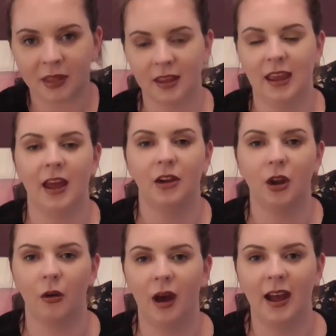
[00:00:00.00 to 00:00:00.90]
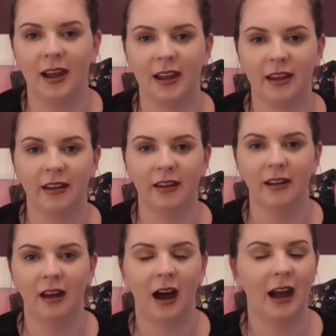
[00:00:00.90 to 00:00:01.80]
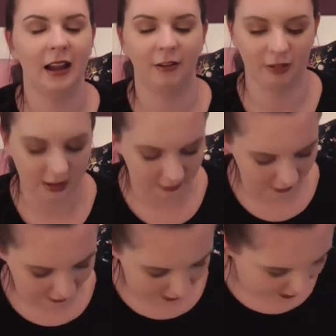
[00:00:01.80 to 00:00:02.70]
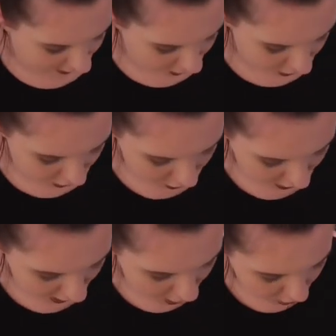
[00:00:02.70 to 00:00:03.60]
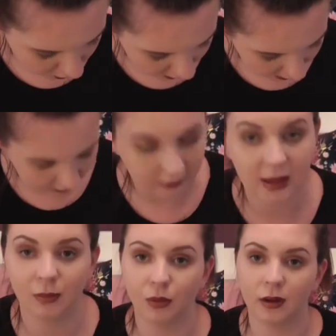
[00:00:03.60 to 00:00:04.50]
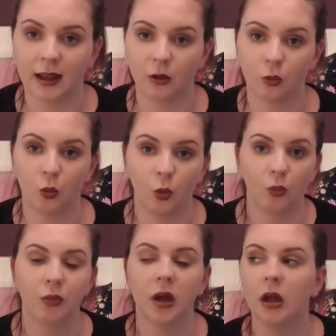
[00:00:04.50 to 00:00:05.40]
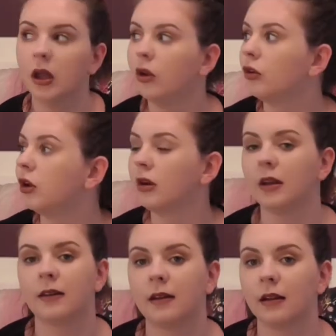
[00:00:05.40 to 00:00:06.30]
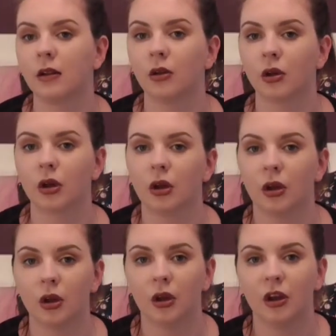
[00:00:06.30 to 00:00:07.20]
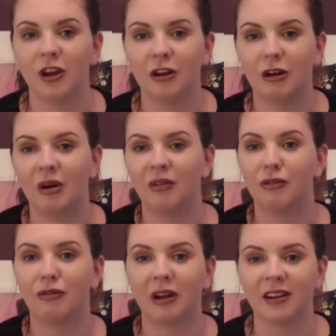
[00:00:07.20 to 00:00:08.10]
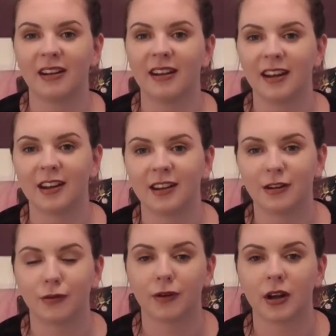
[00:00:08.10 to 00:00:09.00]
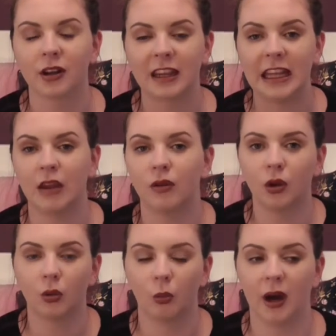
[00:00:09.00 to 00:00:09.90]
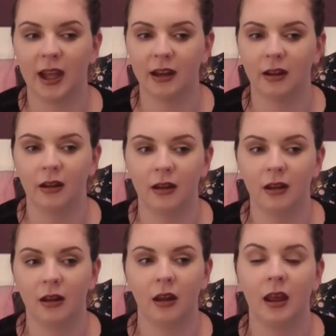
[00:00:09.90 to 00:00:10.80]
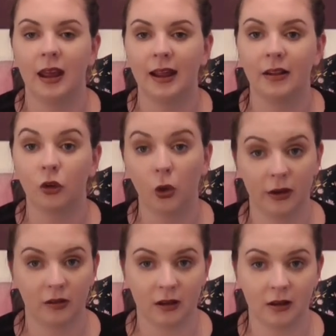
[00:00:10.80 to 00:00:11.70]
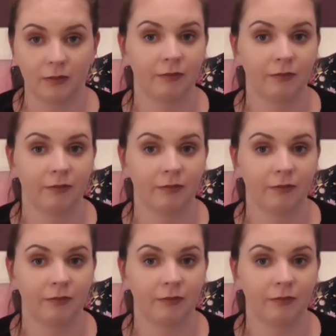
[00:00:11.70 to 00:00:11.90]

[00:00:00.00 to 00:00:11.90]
Yeah, no, I love these and they're just really cozy and they keep your legs warm so you can still look fun and different even when it's cold outside.